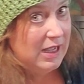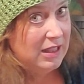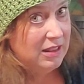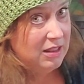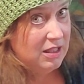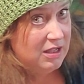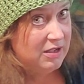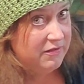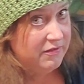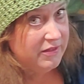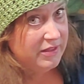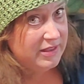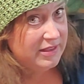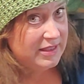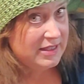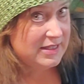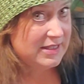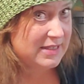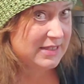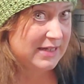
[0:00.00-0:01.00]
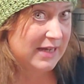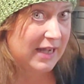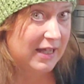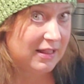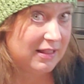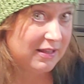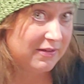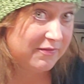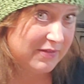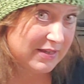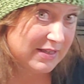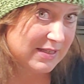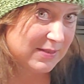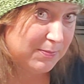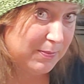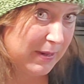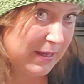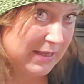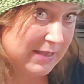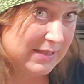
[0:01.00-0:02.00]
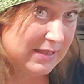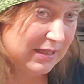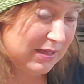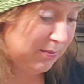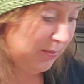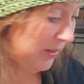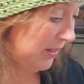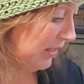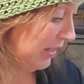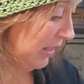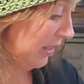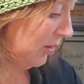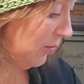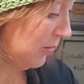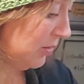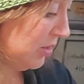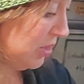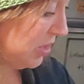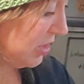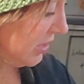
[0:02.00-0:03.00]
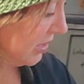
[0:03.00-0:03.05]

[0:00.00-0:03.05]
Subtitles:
I love the style of this basic beanie with